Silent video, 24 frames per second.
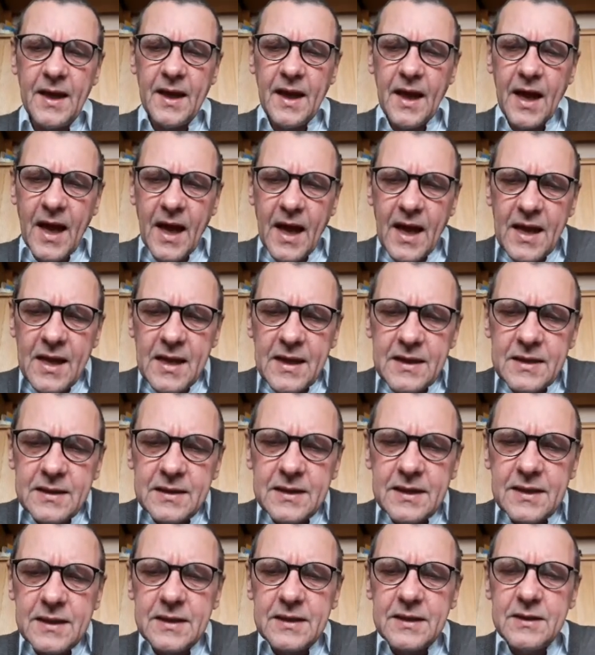
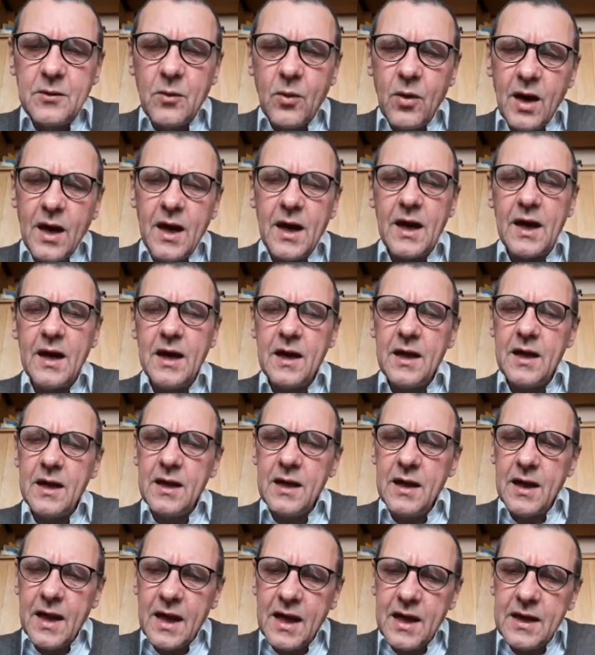And then
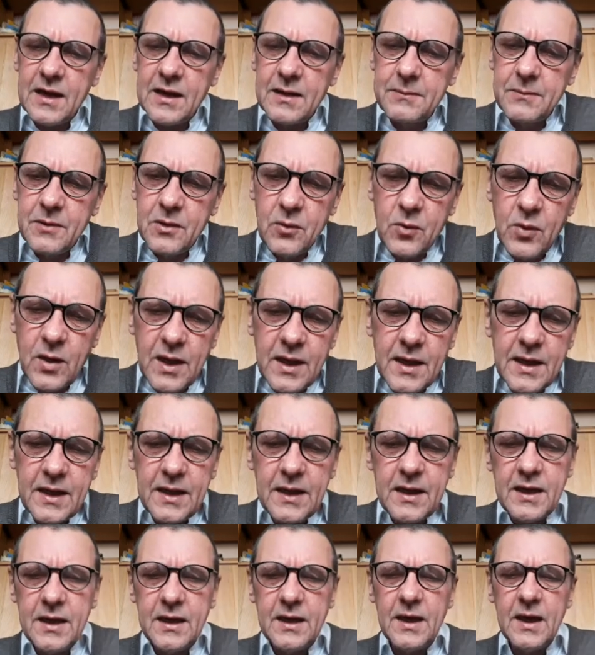while I'm
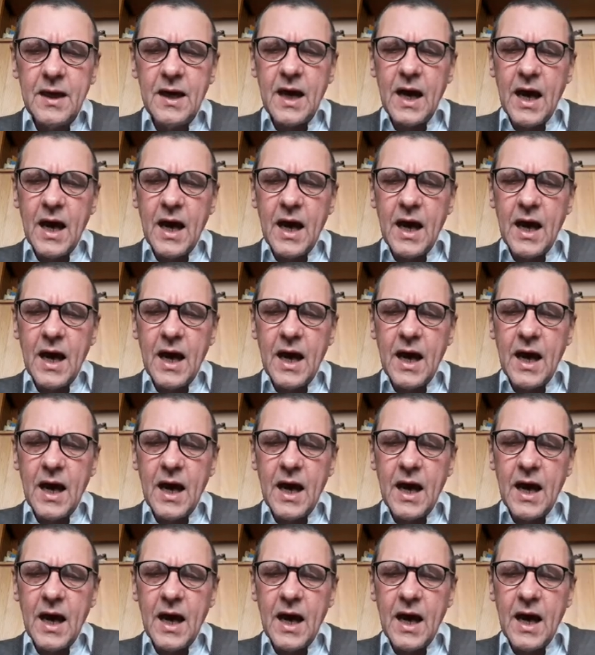away,